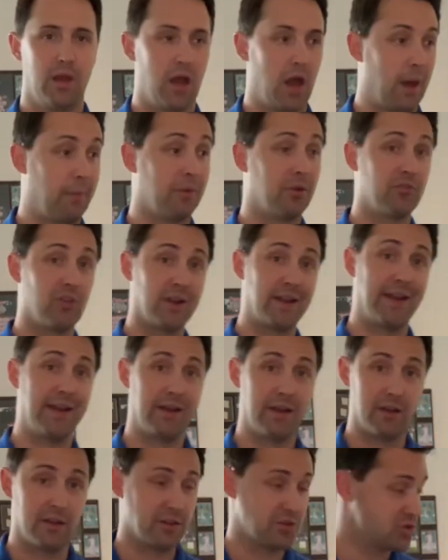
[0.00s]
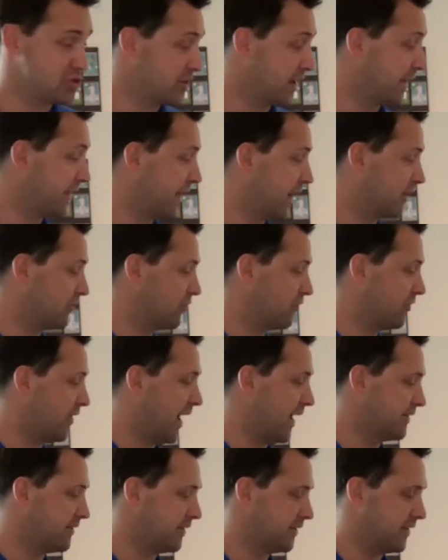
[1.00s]
I'm gonna start getting into the strength
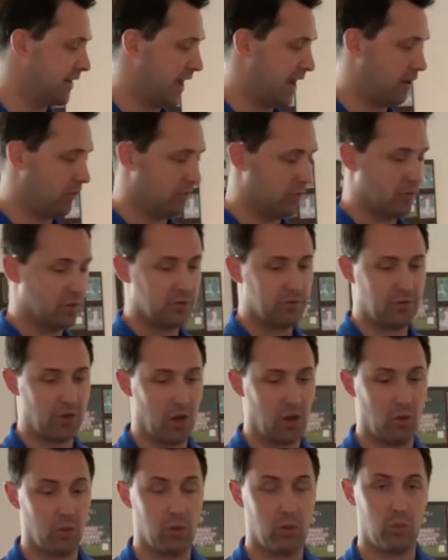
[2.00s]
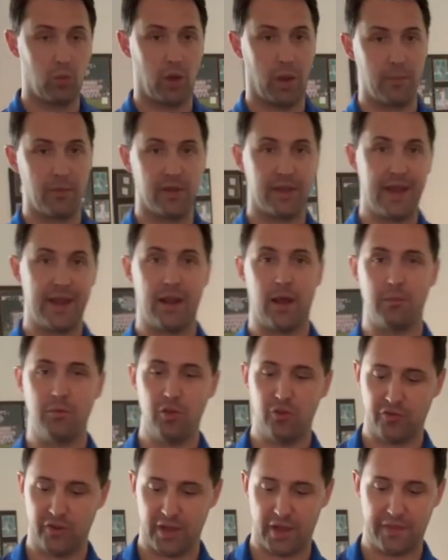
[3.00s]
exercises now. So I'm
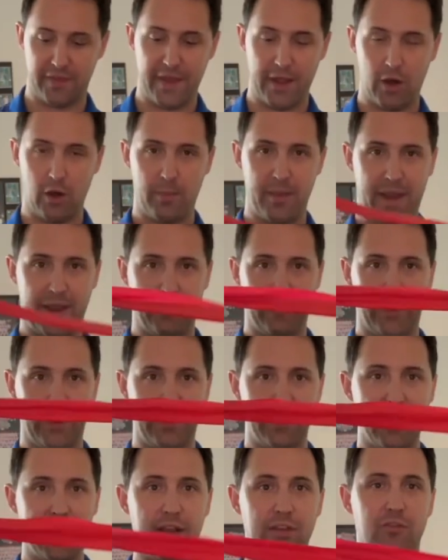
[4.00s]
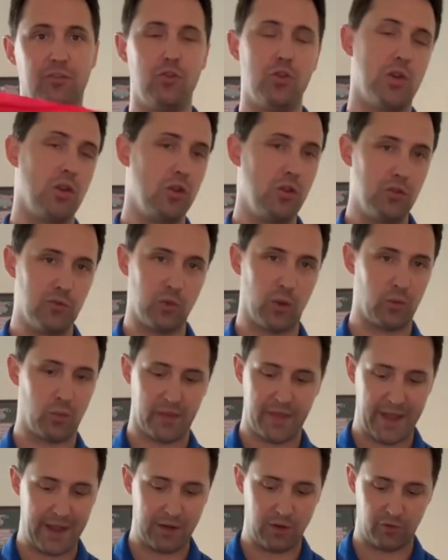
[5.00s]
using a TheraBand like this. You can use one
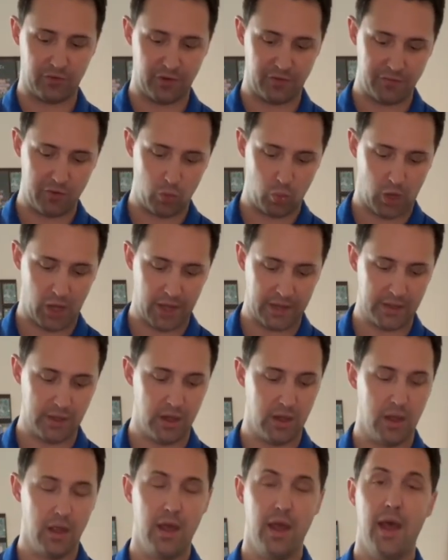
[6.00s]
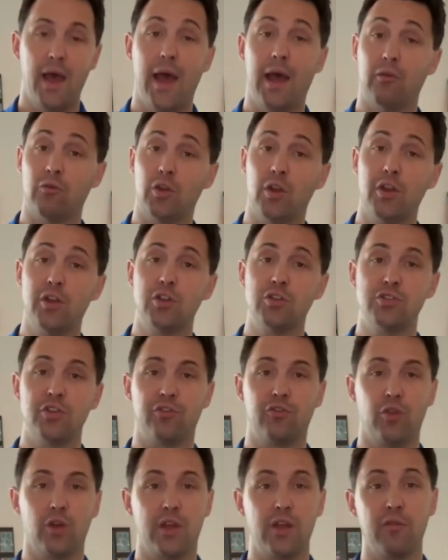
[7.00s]
with handles if you want. And really you're
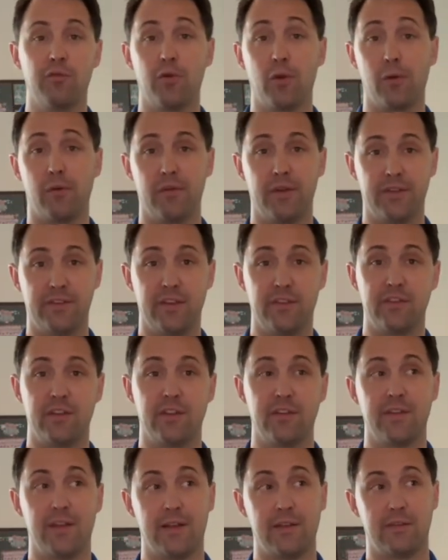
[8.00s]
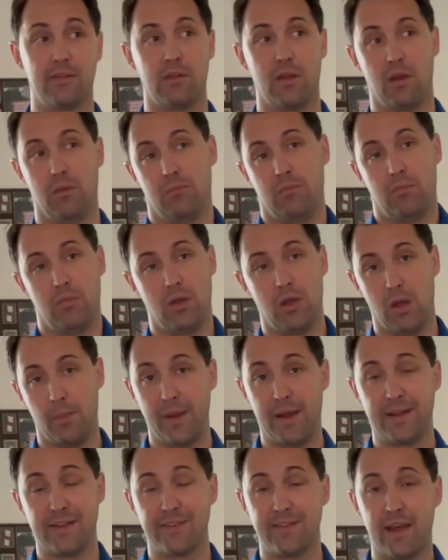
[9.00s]
just looking for a resistance that's
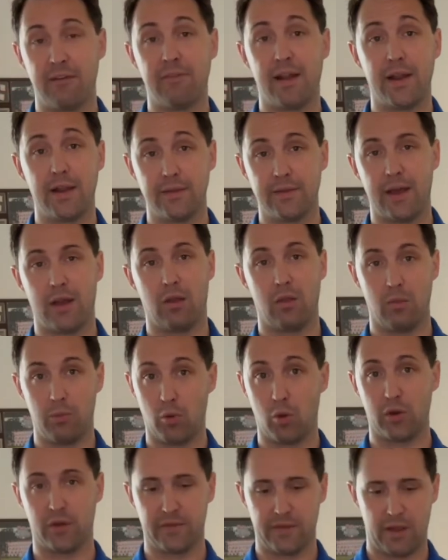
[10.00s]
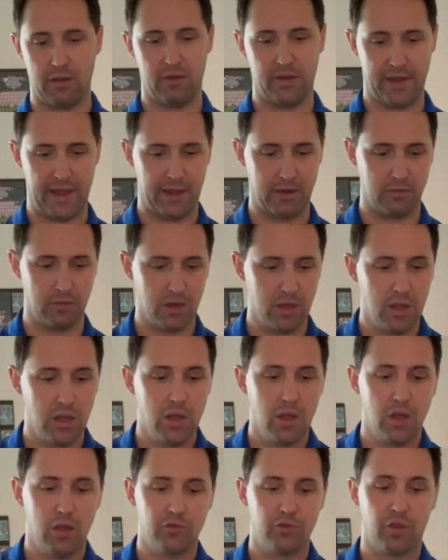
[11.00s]
about a 7 out of 10 on the Borg scale again.
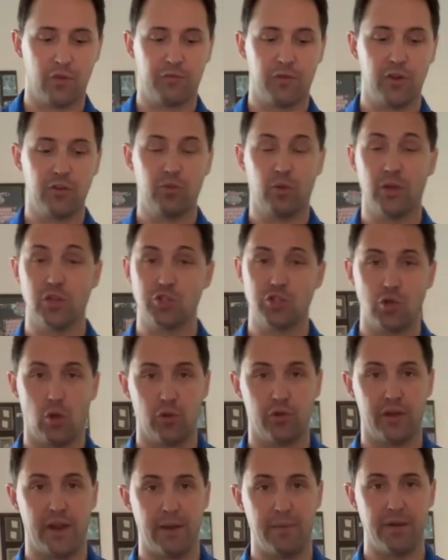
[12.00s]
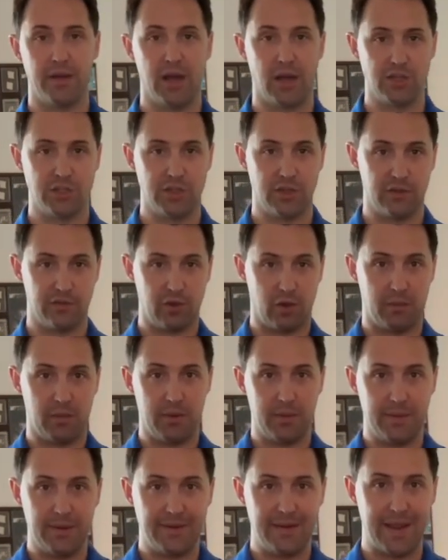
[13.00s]
So the first one is shoulder abduction. So I'm
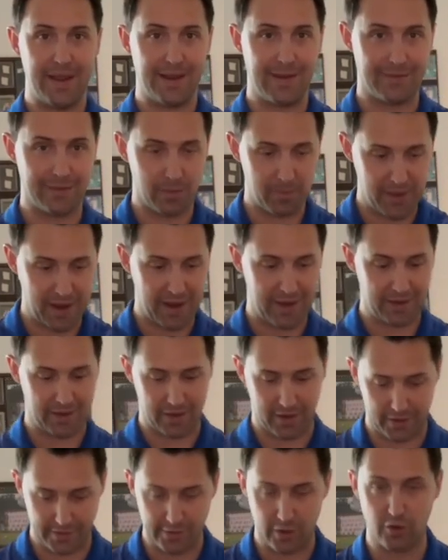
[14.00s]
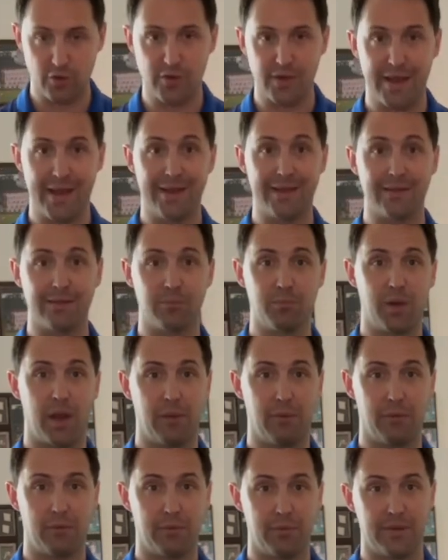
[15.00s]
gonna be taking the band, and I know you can't
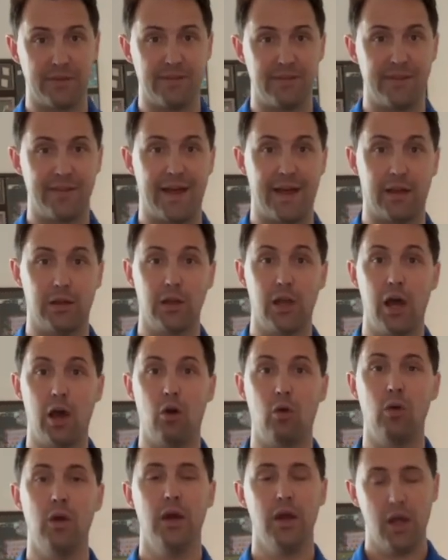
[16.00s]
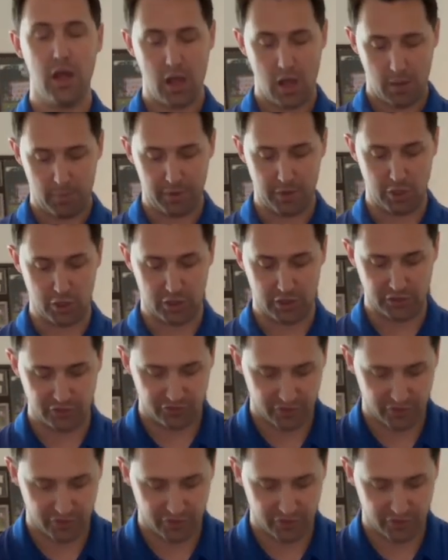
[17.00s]
probably see that low, but you're just